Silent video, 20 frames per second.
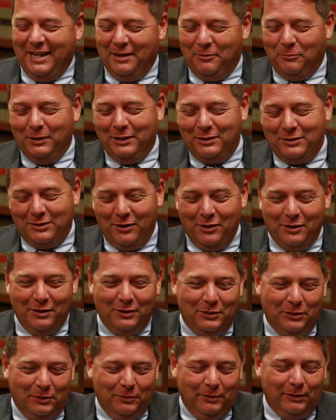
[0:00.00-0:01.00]
and we
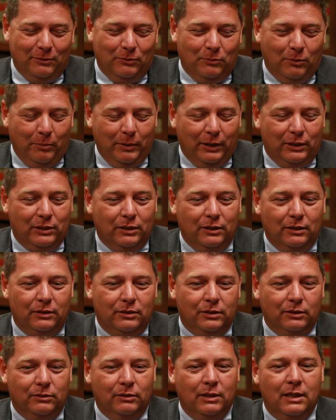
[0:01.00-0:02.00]
started doing what we could
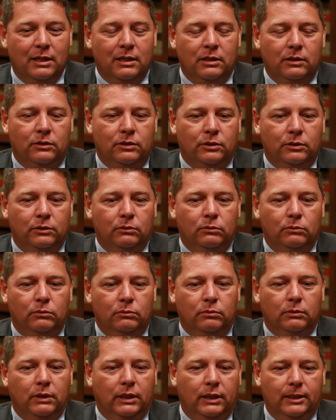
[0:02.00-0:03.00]
to
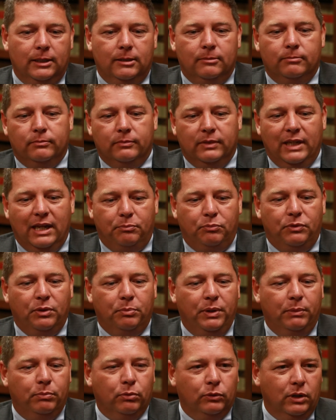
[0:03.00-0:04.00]
to uh, let the
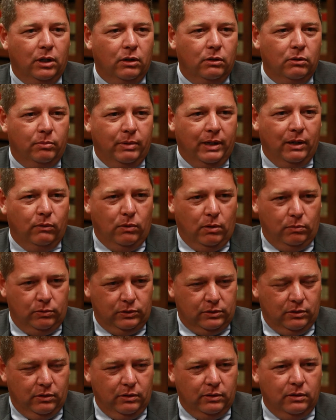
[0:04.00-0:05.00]
people know about what
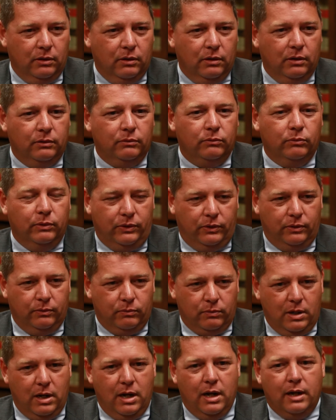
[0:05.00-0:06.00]
was going on with the
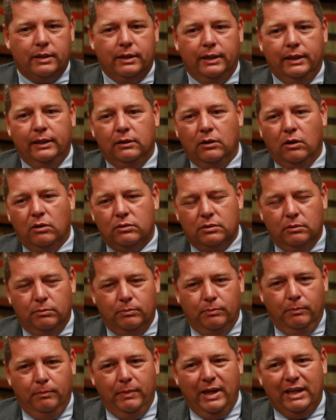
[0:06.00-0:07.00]
rock and
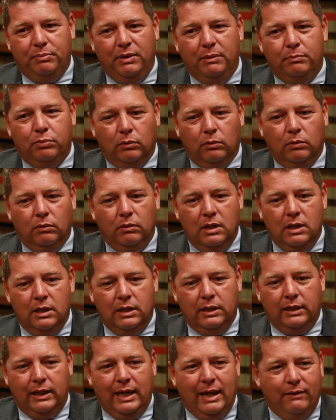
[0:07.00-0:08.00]
also make people
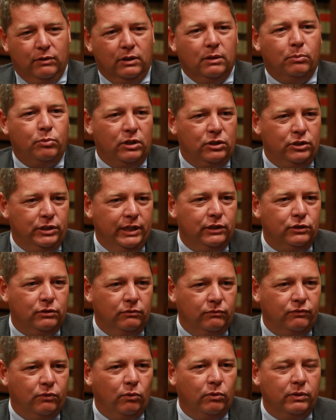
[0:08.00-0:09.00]
have an
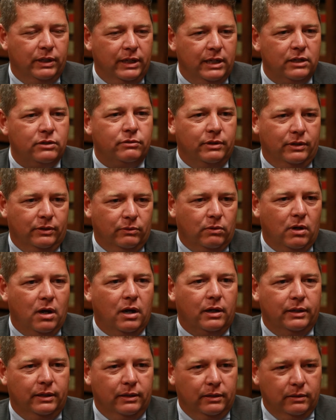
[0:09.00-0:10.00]
appreciation for the history of the
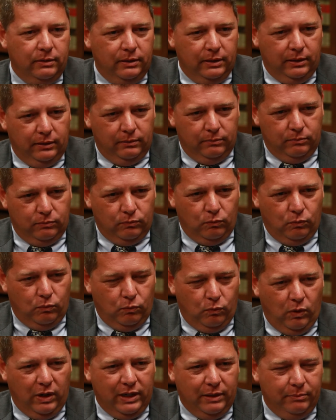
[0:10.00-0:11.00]
rock and, and,
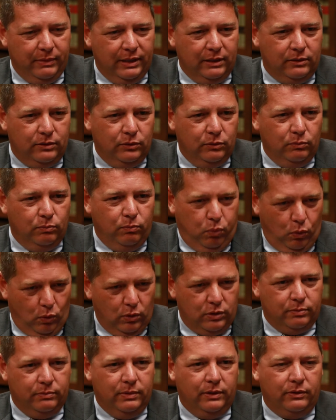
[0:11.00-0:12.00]
what it meant to
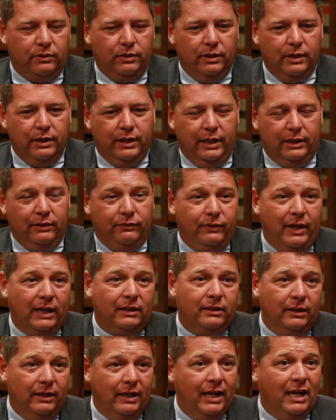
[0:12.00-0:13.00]
Portsmouth and the
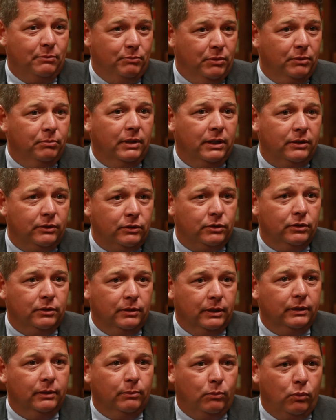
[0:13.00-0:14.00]
fact that it had been
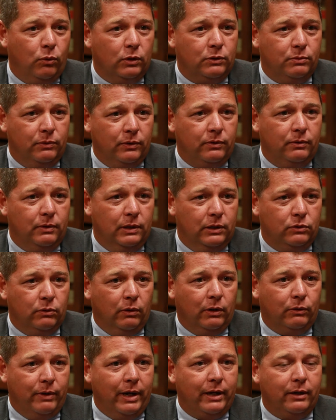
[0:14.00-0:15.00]
mentioned in the Portsmouth
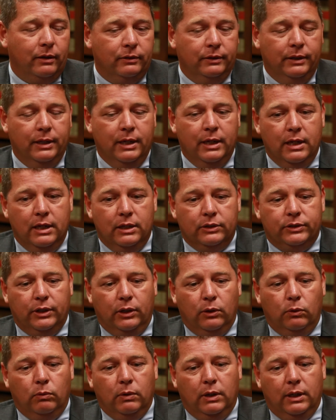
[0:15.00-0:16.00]
historic record.
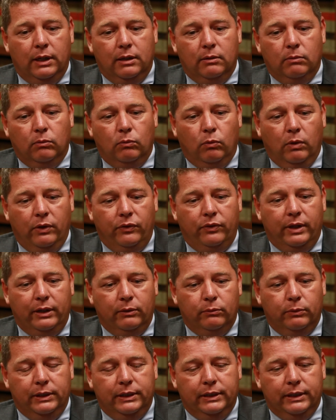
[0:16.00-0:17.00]
So uh, one
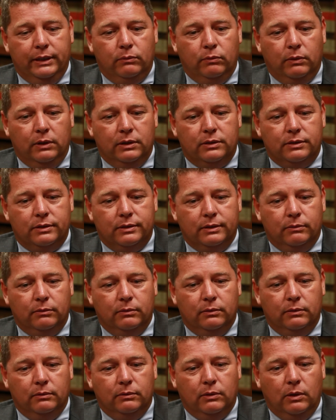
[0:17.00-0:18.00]
thing we did was
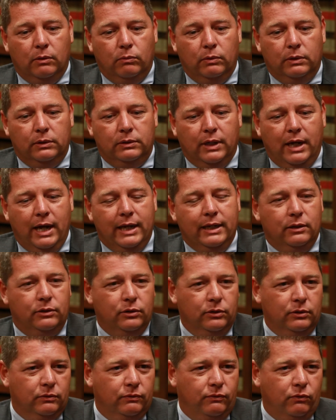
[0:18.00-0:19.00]
uh, we tied it
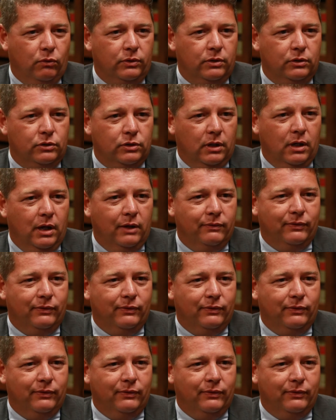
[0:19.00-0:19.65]
to the 4th of July